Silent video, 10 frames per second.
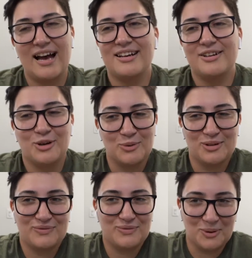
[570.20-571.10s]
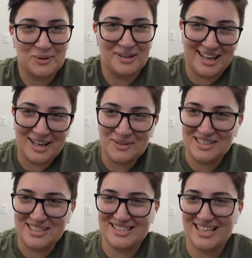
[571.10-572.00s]
I didn't know what a 401k
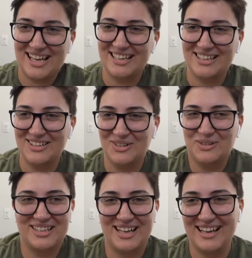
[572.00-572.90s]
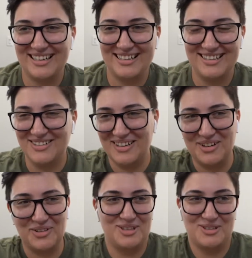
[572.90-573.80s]
was. I didn't know
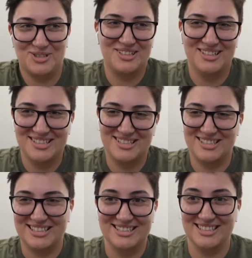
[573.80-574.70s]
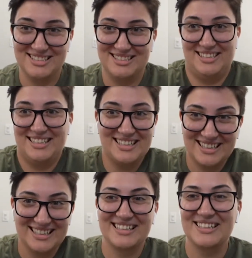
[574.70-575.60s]
health insurance
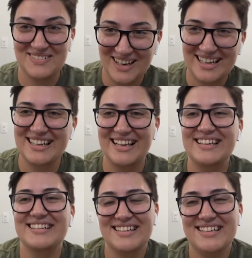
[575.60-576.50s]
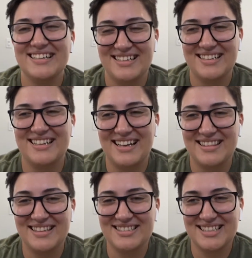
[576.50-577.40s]
existed, right? Like,
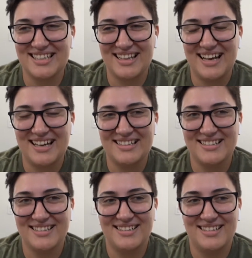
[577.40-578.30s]
yeah, things like that.